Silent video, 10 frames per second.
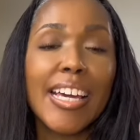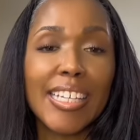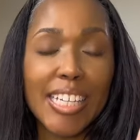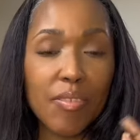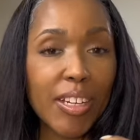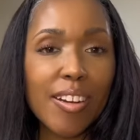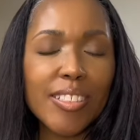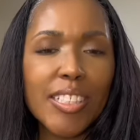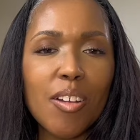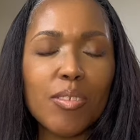giving
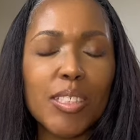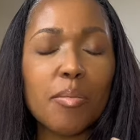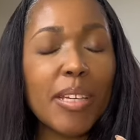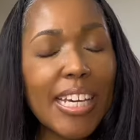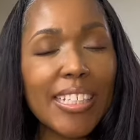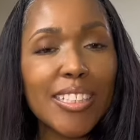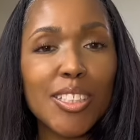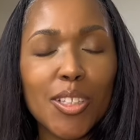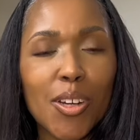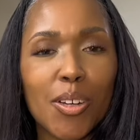ourselves some heatless
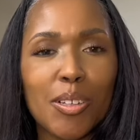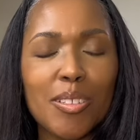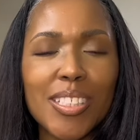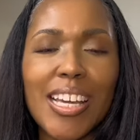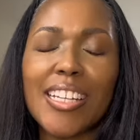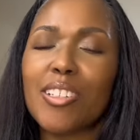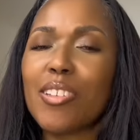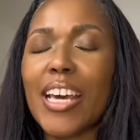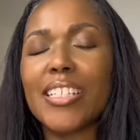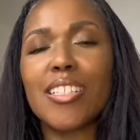curls. I know
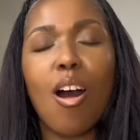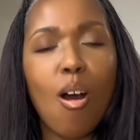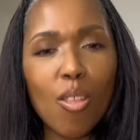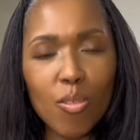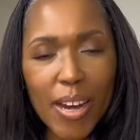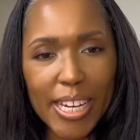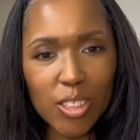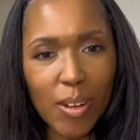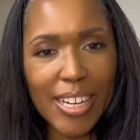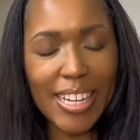that is all the rage
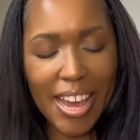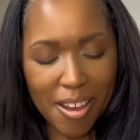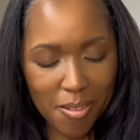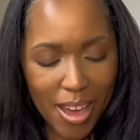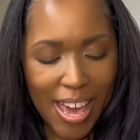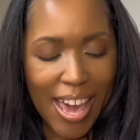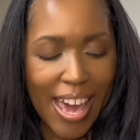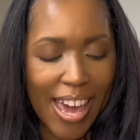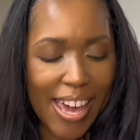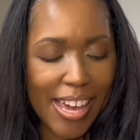right now,
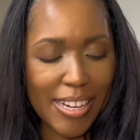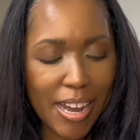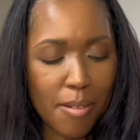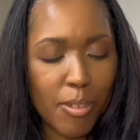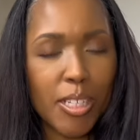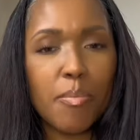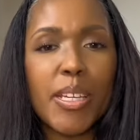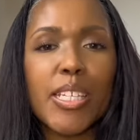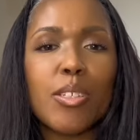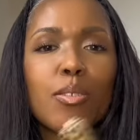and I'm going to be
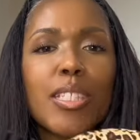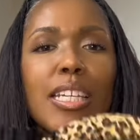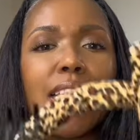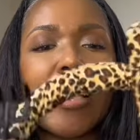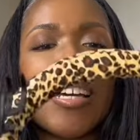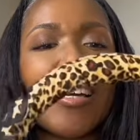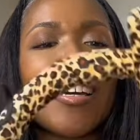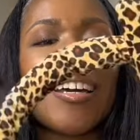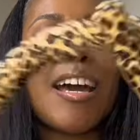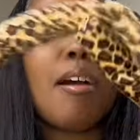using
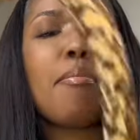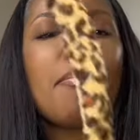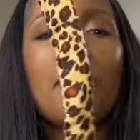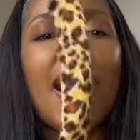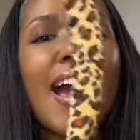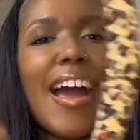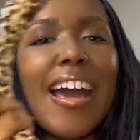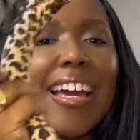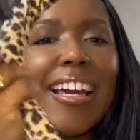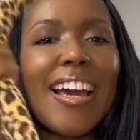
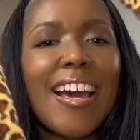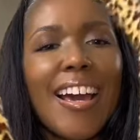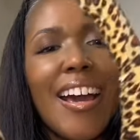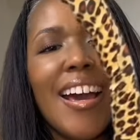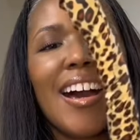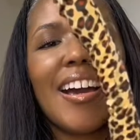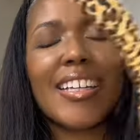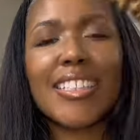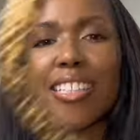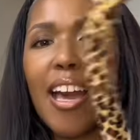my
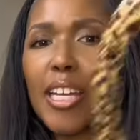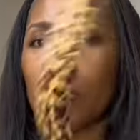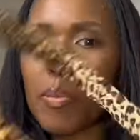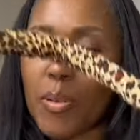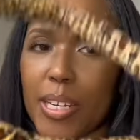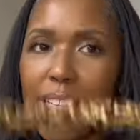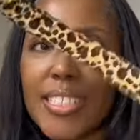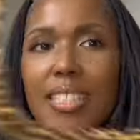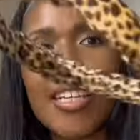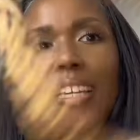exotic print,